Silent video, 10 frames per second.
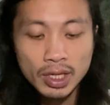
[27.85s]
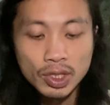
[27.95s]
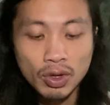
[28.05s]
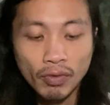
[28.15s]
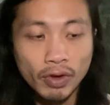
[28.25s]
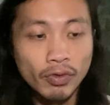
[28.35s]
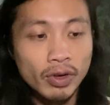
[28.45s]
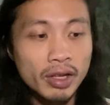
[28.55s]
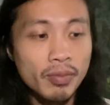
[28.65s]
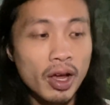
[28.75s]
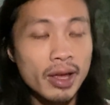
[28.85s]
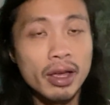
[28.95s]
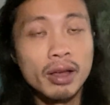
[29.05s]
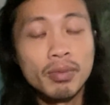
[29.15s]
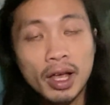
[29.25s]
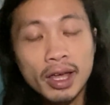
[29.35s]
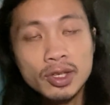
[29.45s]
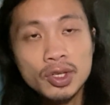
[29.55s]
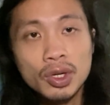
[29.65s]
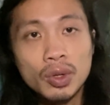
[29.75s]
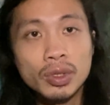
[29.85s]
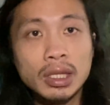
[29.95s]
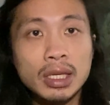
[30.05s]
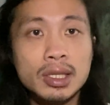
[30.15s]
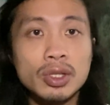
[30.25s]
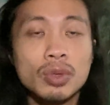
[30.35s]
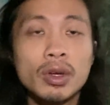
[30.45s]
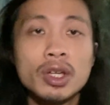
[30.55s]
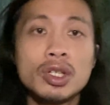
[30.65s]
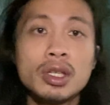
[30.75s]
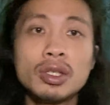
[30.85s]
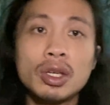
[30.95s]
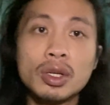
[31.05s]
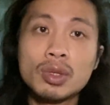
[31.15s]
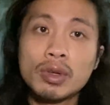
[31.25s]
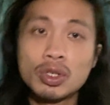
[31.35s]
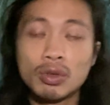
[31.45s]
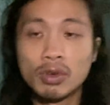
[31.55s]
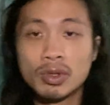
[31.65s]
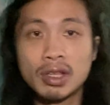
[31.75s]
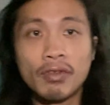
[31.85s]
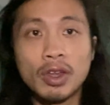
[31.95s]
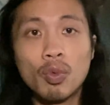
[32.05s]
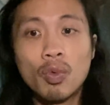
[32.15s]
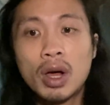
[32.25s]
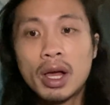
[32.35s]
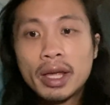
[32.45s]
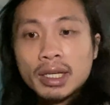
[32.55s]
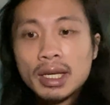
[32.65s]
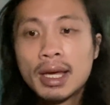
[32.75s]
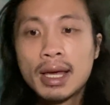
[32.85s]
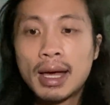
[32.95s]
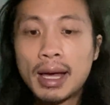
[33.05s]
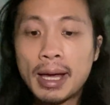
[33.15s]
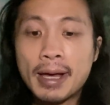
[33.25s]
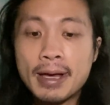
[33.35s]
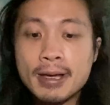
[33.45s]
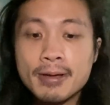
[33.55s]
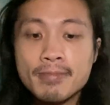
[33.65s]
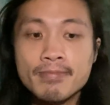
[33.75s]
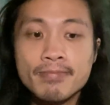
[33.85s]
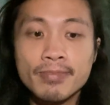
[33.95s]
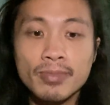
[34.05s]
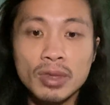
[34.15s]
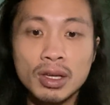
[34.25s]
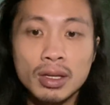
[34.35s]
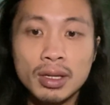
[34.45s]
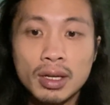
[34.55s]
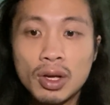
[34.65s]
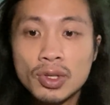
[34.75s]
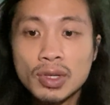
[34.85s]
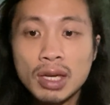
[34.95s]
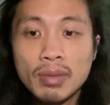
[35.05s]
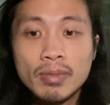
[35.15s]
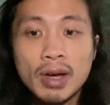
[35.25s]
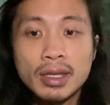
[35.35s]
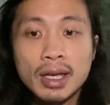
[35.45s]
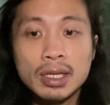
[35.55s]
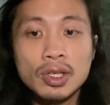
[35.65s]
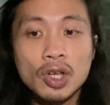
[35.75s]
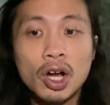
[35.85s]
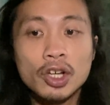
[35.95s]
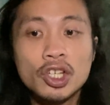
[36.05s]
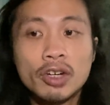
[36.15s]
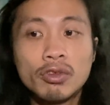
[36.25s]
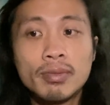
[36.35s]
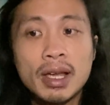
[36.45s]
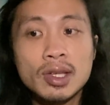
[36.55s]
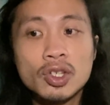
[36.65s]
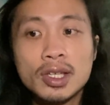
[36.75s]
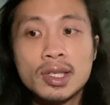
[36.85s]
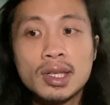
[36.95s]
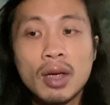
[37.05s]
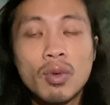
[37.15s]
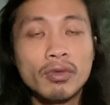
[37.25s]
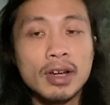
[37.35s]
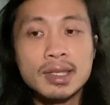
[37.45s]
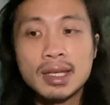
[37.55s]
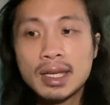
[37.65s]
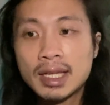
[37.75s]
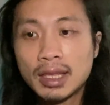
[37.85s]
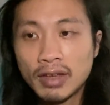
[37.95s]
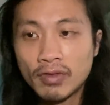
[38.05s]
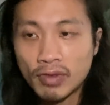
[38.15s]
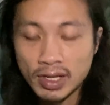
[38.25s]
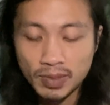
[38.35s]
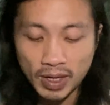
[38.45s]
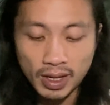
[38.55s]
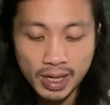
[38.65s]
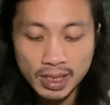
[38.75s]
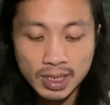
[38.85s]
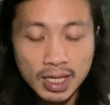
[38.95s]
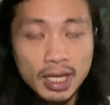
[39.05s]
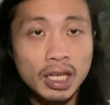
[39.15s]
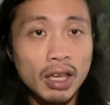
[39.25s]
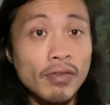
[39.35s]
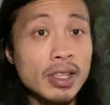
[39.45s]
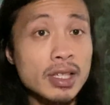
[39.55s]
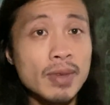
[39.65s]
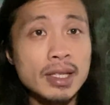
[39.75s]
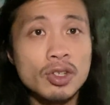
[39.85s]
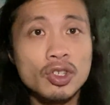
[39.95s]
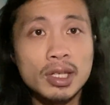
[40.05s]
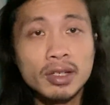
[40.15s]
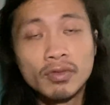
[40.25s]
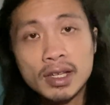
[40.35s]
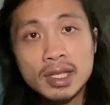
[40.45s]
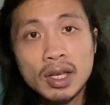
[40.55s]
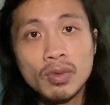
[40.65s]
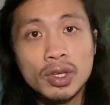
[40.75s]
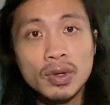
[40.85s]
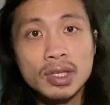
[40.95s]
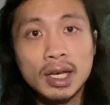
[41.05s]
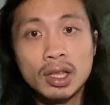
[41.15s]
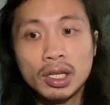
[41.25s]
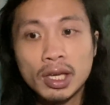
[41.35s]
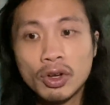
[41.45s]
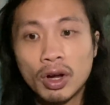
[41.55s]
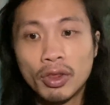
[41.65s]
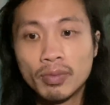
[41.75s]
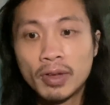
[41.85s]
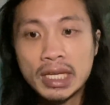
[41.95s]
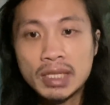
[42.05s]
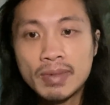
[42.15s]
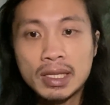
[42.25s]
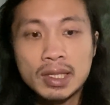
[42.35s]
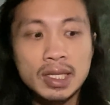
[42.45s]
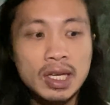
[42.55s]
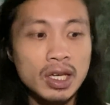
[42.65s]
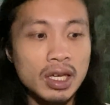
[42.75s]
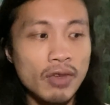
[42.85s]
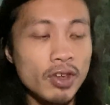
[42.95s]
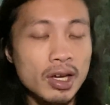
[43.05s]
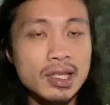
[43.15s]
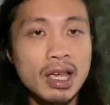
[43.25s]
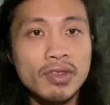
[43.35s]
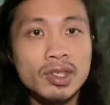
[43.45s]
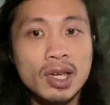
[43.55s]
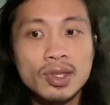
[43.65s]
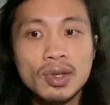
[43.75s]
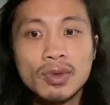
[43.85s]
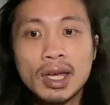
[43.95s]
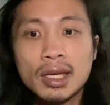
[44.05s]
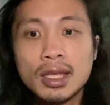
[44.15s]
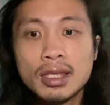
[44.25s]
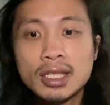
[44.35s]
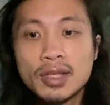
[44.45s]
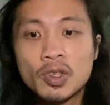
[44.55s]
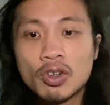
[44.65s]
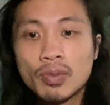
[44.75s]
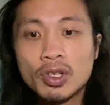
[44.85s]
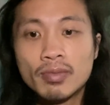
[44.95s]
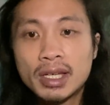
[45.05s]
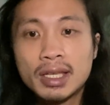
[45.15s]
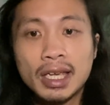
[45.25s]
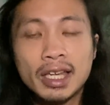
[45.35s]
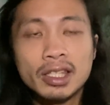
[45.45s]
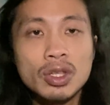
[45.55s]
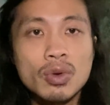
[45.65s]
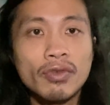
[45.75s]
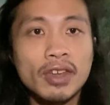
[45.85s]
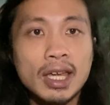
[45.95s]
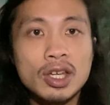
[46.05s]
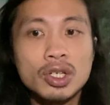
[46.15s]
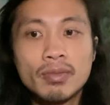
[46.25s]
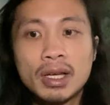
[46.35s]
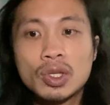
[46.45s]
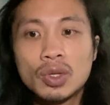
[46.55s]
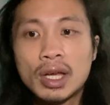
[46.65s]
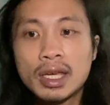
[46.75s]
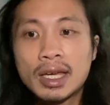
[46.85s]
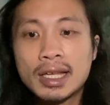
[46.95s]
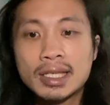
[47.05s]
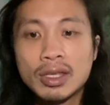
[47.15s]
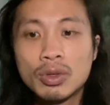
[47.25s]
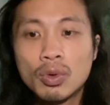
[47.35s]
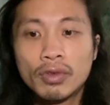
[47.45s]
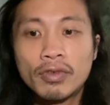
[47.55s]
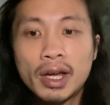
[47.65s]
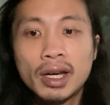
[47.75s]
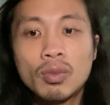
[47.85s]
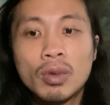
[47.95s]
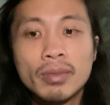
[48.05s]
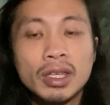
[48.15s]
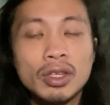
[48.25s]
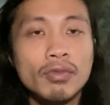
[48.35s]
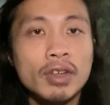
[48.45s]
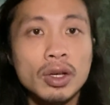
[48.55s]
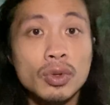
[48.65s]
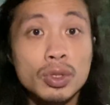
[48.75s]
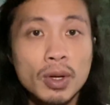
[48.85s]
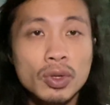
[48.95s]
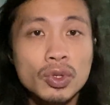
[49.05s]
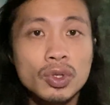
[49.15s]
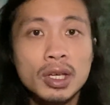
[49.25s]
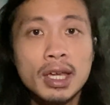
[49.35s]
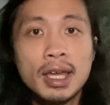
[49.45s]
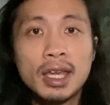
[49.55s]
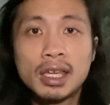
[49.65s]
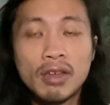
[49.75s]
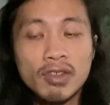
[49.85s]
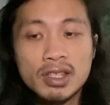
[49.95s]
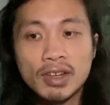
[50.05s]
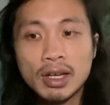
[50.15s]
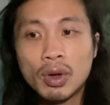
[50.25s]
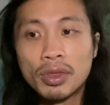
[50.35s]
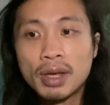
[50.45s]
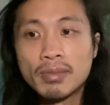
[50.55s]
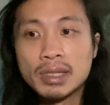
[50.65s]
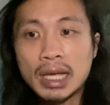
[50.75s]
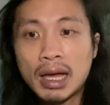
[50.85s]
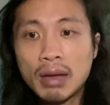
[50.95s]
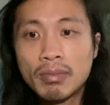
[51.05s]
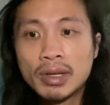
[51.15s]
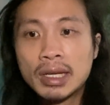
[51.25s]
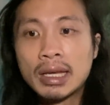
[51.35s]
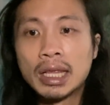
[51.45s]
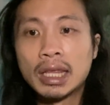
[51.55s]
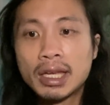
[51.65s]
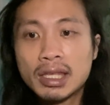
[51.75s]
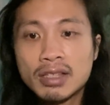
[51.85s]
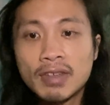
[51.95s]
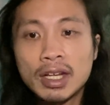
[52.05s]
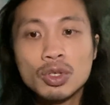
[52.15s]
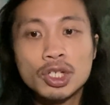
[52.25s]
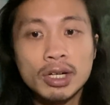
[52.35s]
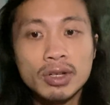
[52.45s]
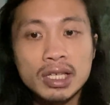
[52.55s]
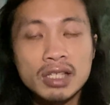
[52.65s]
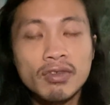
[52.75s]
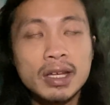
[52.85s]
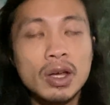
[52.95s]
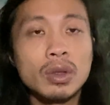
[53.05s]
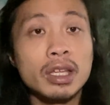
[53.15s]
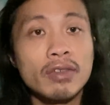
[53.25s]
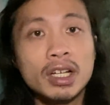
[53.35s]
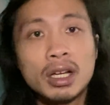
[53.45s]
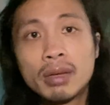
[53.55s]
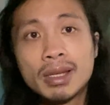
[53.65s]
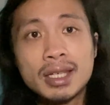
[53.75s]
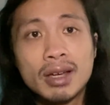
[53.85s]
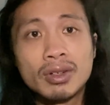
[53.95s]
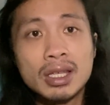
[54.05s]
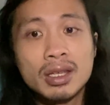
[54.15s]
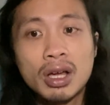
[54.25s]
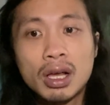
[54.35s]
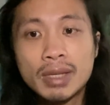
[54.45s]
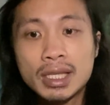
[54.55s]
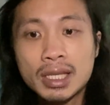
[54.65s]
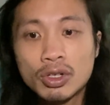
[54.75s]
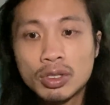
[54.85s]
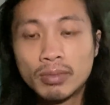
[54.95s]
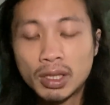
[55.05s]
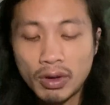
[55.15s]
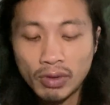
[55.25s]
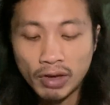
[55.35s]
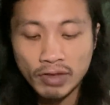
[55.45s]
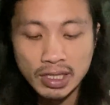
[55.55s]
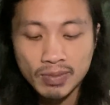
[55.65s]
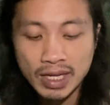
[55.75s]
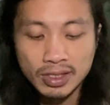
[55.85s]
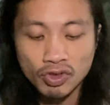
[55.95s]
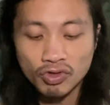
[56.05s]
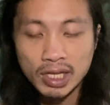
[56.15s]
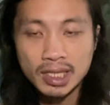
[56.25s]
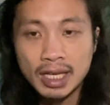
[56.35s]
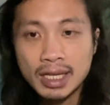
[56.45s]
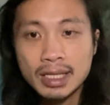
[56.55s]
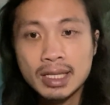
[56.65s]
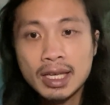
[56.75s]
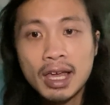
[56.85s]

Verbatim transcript: So feel free to apply, apply this to your own unique situation. You can switch the roles if you want. Um, also keep in mind that these are general messages. Take what resonates and leave the rest behind. If this message didn't resonate with you, take a look at your other placements. If you guys haven't done so yet, hit the subscription button and the notification bell so that you guys get notified on when my new videos post. Give this video a thumbs up, like this video, share this video, leave a comment down in the comment section below if this message resonates.